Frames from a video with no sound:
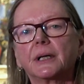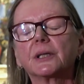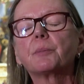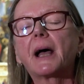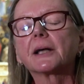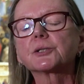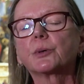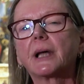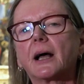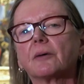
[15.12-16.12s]
In the past,
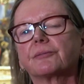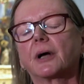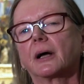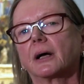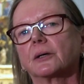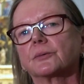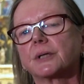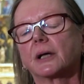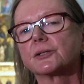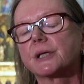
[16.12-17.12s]
we have uh,
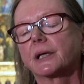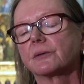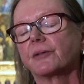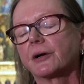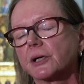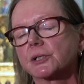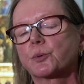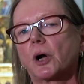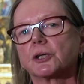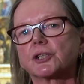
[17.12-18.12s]
undertaken various
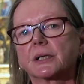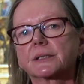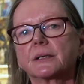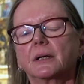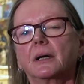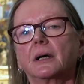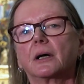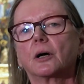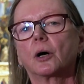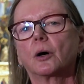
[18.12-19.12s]
projects,
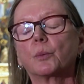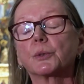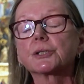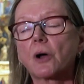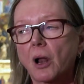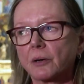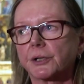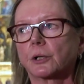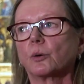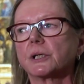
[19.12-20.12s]
almost all of
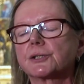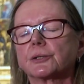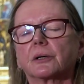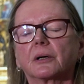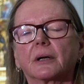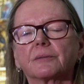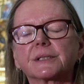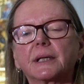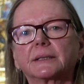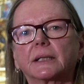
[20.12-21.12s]
the cloister of the
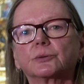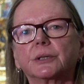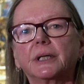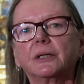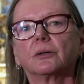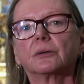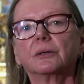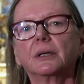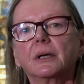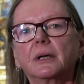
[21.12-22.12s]
Sant'Antonino
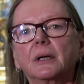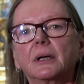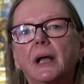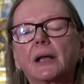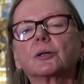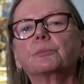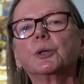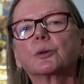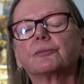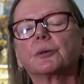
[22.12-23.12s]
and the
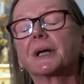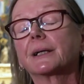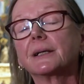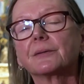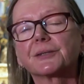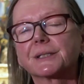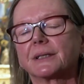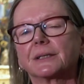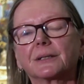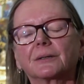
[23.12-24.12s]
beautiful,
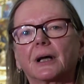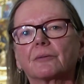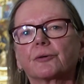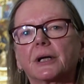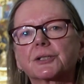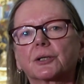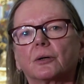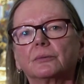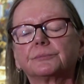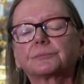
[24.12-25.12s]
magnificent
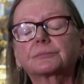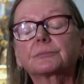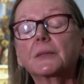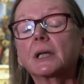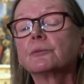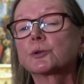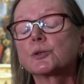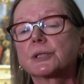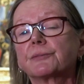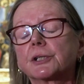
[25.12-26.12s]
fresco of the
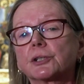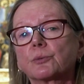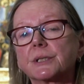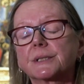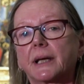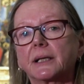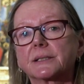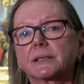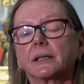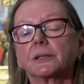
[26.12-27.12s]
crucifixion with
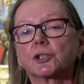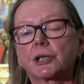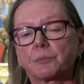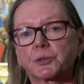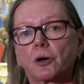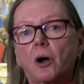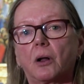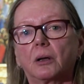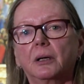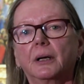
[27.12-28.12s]
saints in the chapter
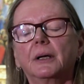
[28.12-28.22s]
hall.